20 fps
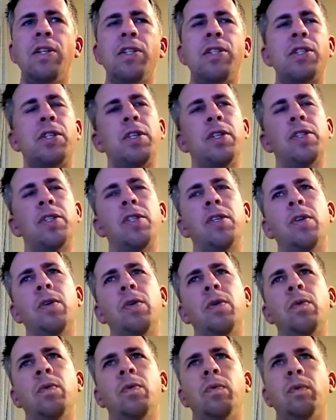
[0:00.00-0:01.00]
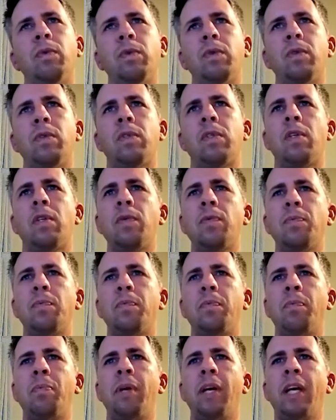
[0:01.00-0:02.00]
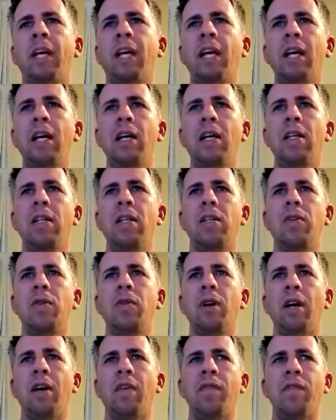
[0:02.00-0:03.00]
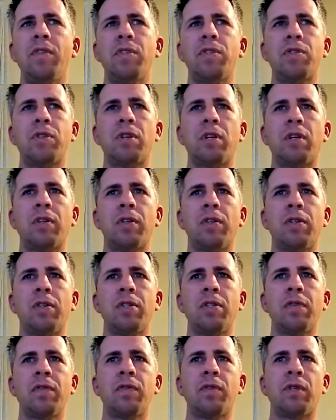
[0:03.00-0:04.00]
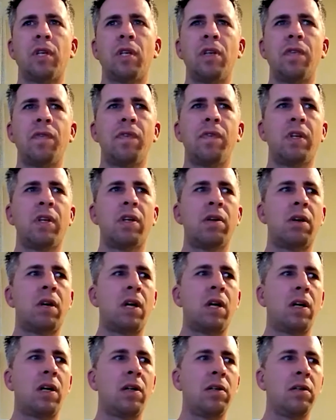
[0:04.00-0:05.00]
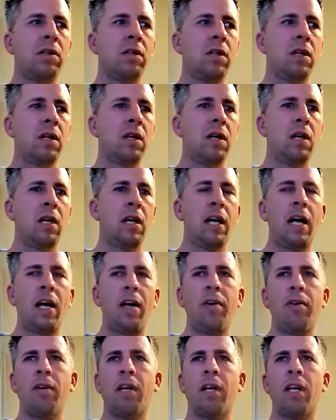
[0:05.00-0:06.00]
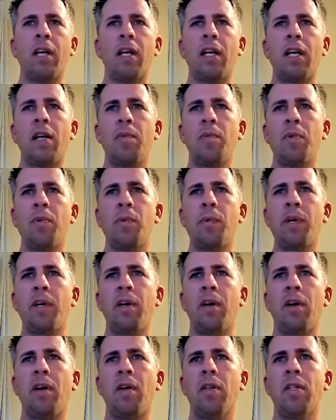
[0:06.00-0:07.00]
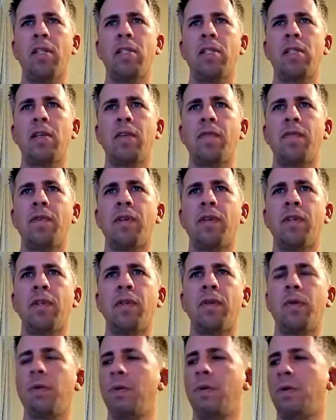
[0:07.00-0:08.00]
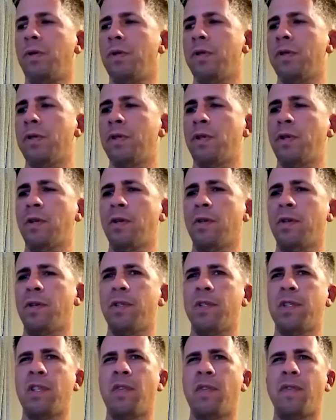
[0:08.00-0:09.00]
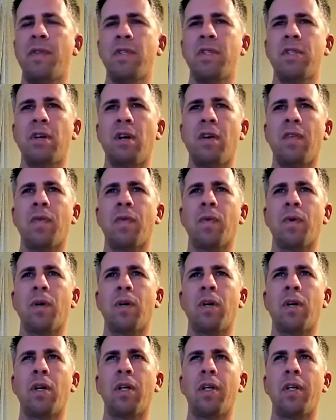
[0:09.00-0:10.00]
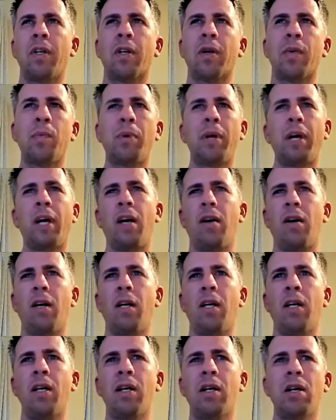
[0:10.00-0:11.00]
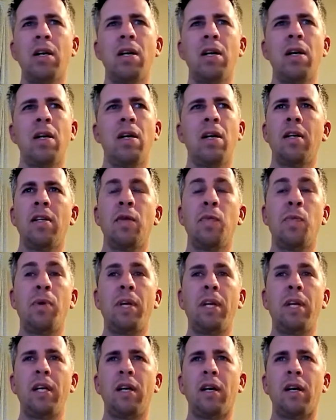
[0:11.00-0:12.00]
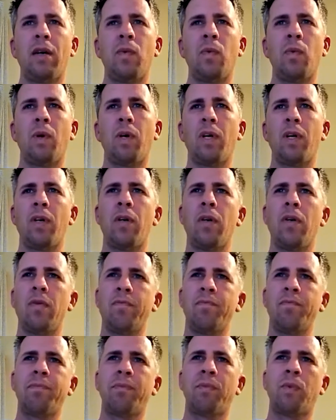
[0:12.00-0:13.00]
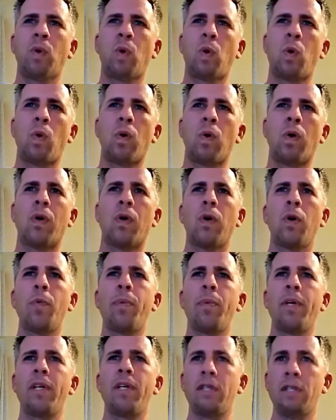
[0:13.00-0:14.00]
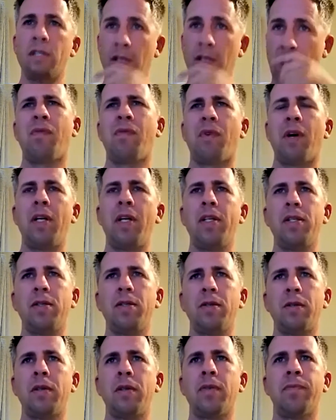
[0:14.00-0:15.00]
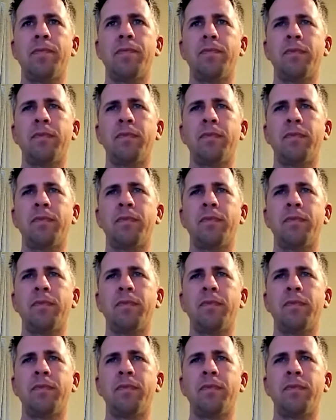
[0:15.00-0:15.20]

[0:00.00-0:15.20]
Sure. So to begin, you have the struggles of trying to figure out how you're going to implement all these different tools. So there's different software, you're comparing, depending on what your core group is, friends or,